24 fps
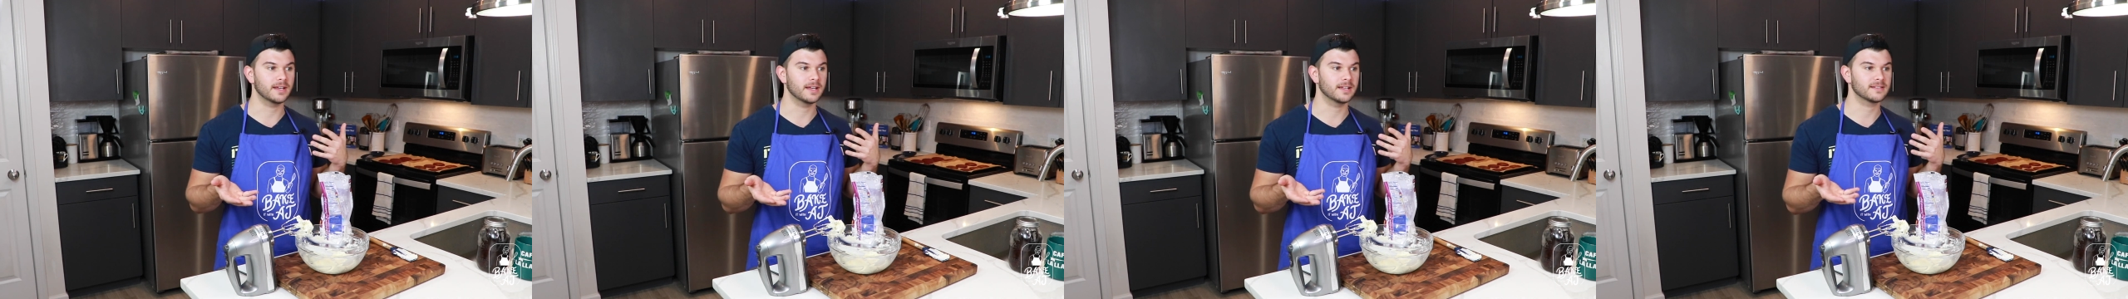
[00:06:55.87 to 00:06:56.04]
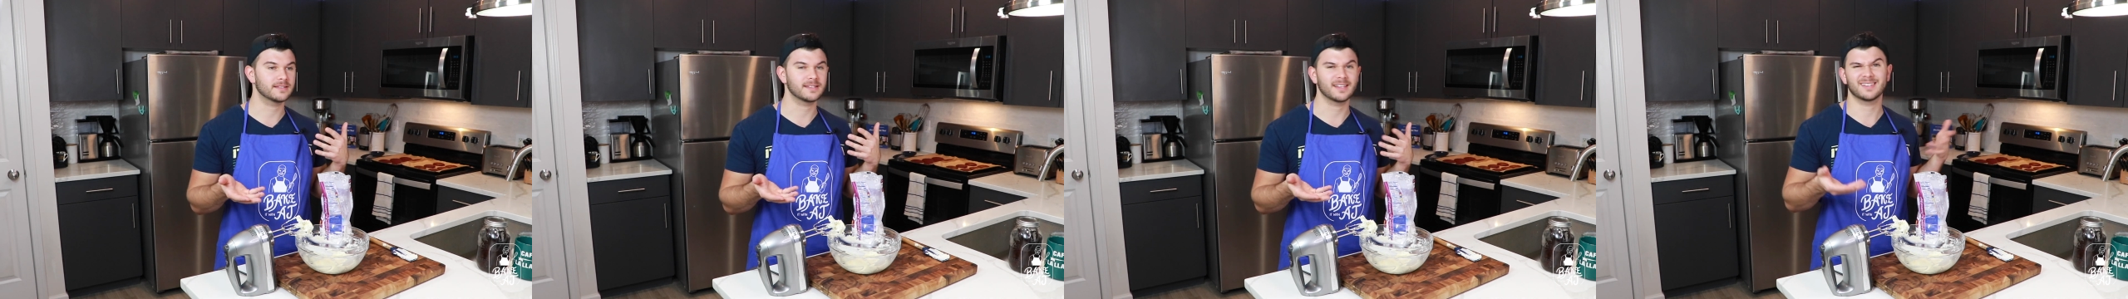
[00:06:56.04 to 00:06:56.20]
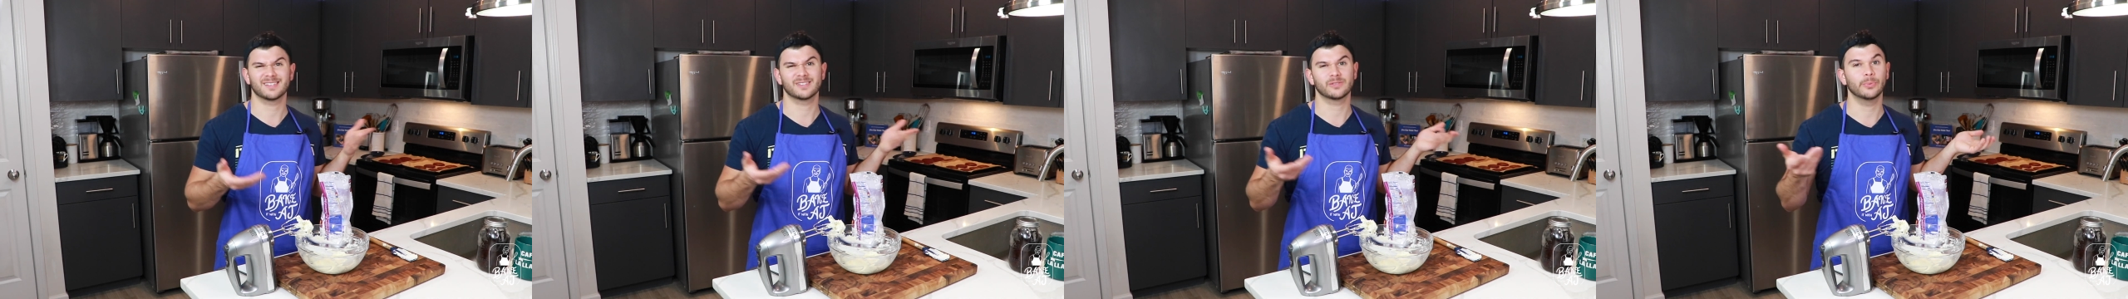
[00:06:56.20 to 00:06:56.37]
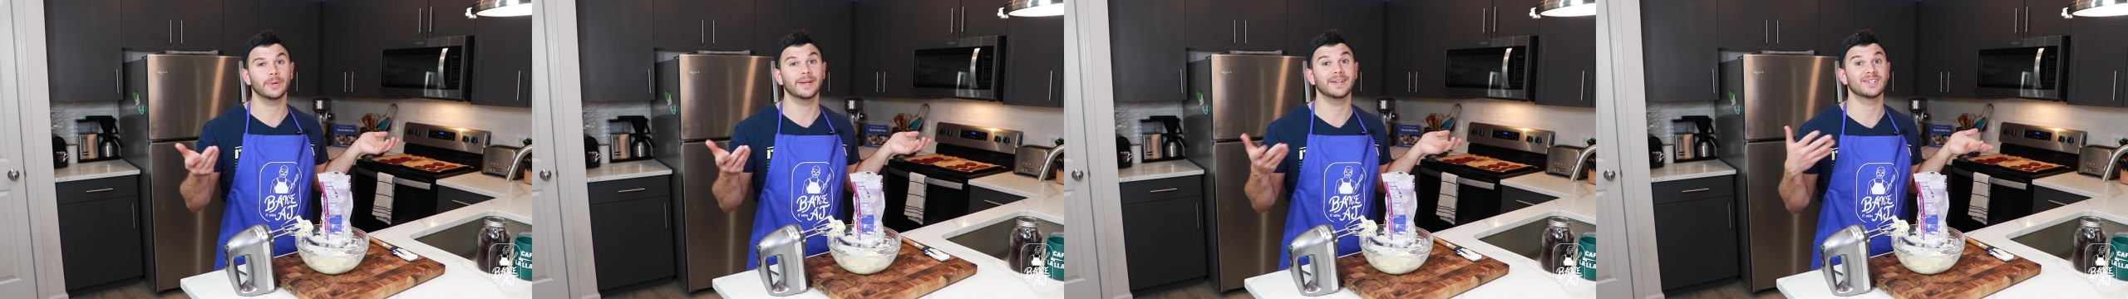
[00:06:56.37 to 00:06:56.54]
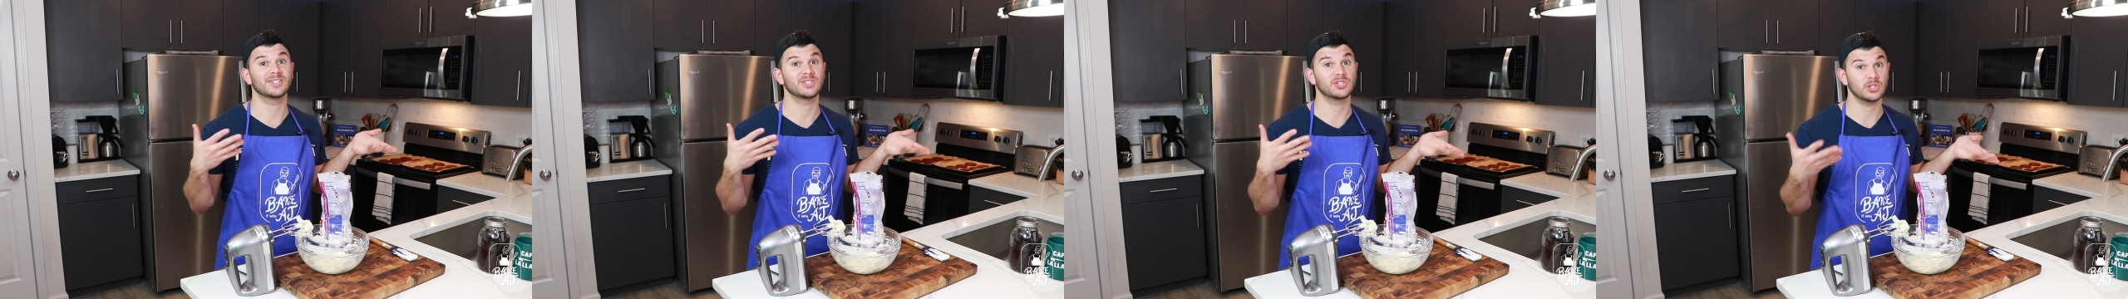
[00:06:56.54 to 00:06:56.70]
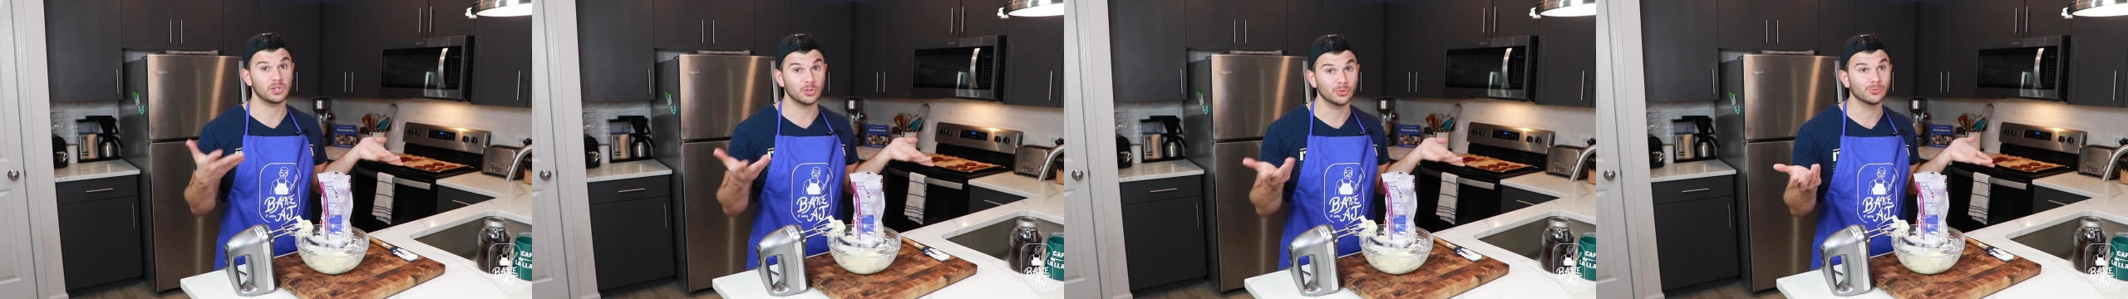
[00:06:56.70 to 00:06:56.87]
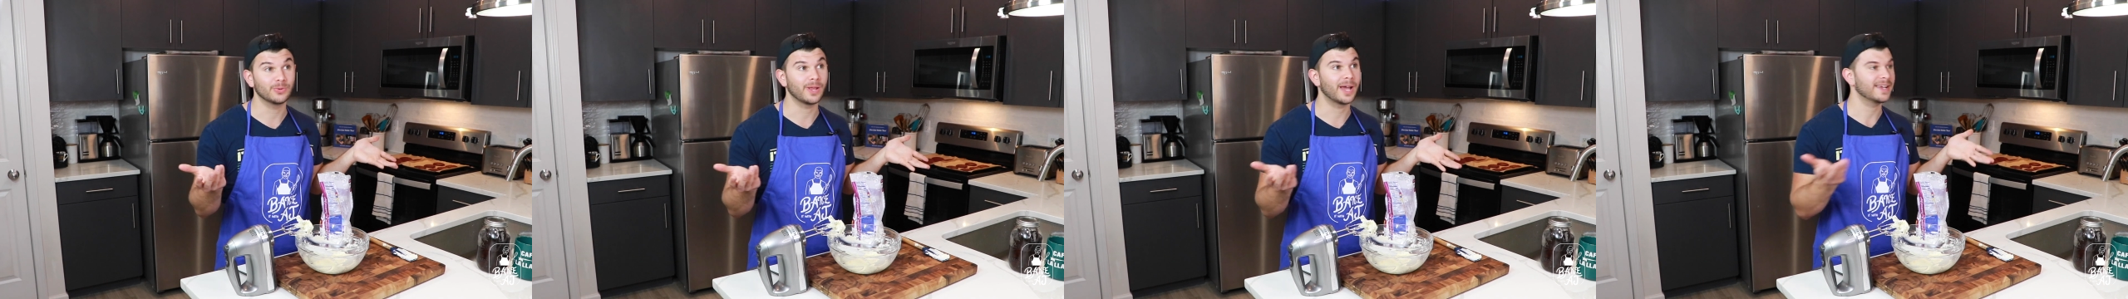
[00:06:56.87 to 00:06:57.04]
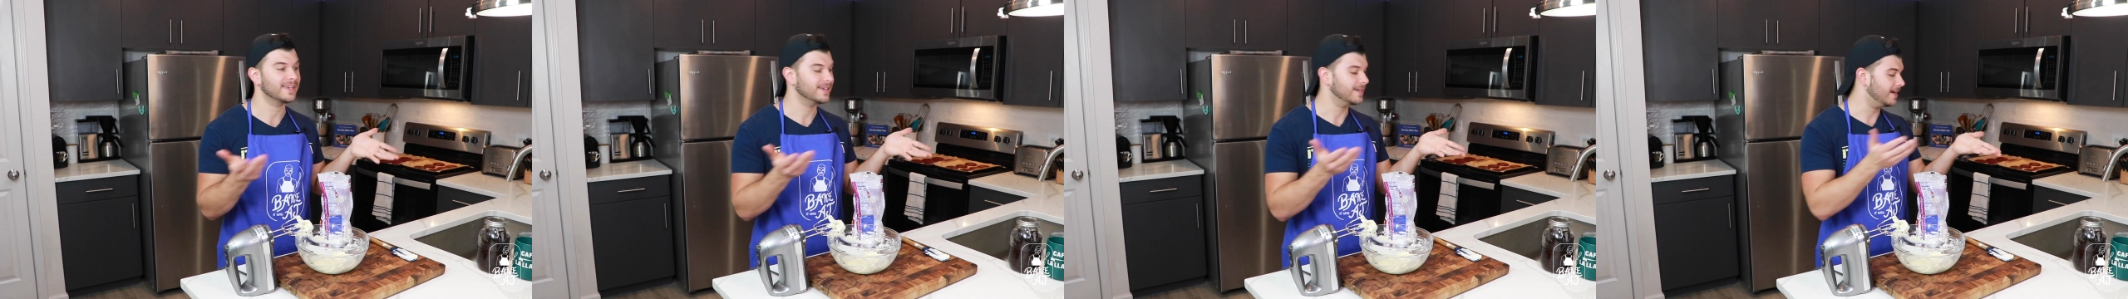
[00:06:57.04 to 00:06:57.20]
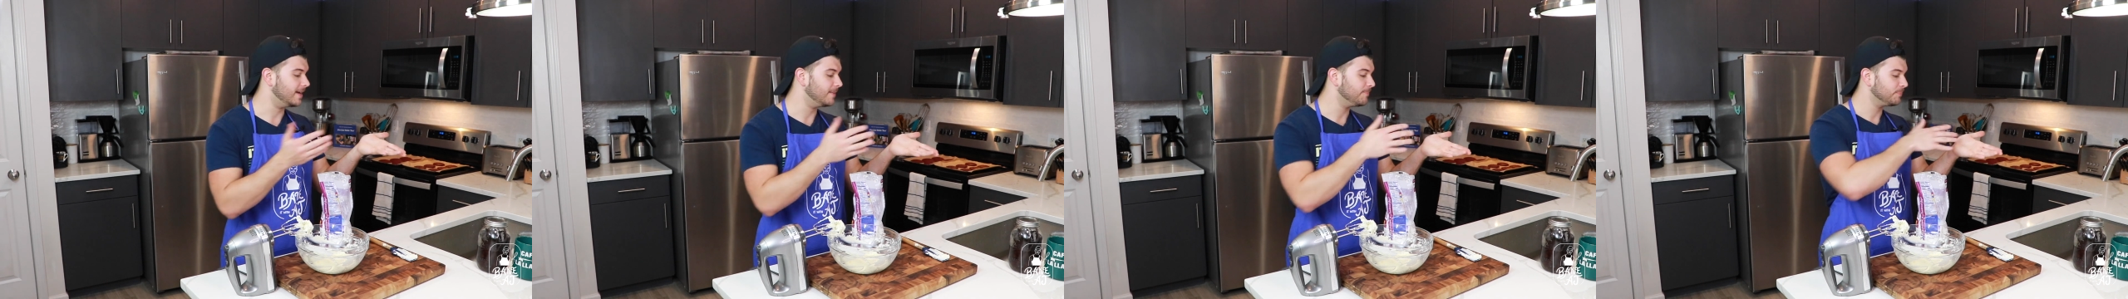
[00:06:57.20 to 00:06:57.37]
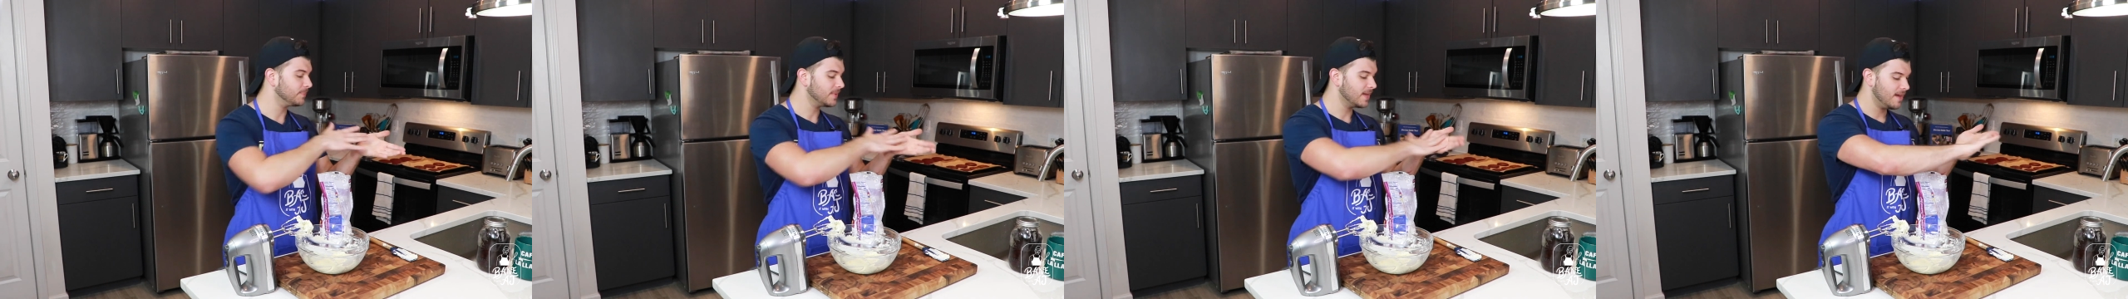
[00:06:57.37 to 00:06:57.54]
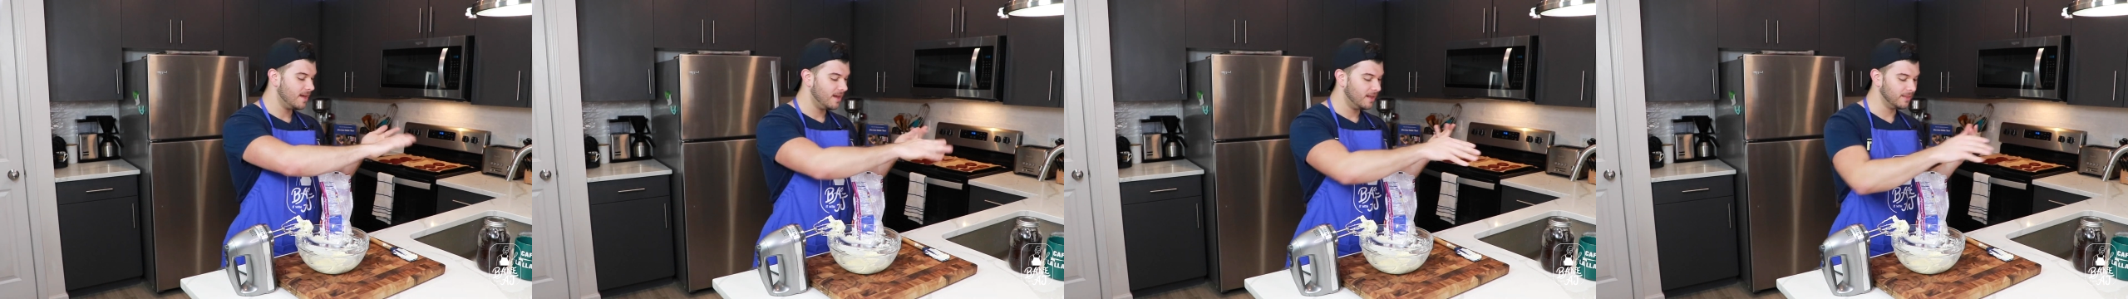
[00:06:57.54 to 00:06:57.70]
it's as sweet as you like it.